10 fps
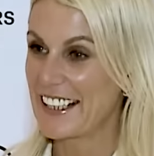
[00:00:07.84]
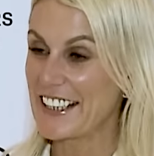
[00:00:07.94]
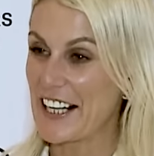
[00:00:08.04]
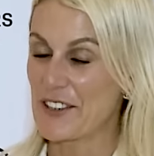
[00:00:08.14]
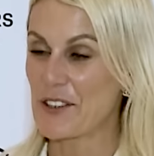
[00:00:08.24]

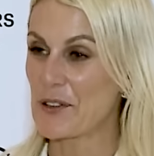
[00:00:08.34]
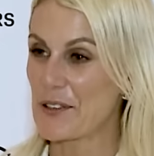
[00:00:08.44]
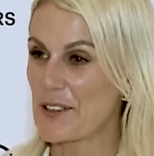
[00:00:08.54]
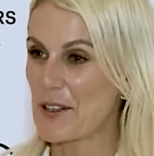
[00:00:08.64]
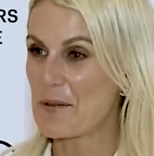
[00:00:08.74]
Yeah,
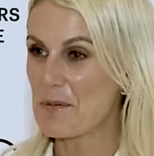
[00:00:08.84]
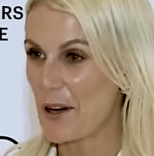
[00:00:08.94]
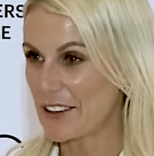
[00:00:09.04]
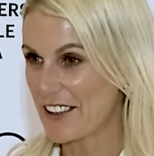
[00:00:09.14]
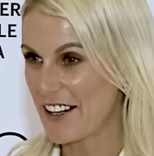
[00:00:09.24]
sure. So
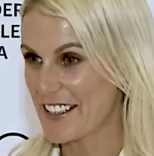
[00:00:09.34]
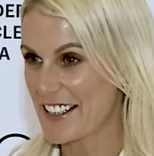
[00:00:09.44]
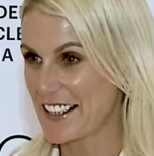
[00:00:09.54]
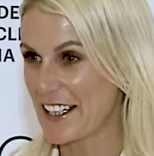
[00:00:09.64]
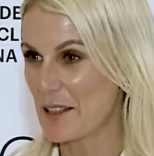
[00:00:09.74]
why don't I
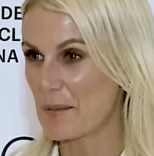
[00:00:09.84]
start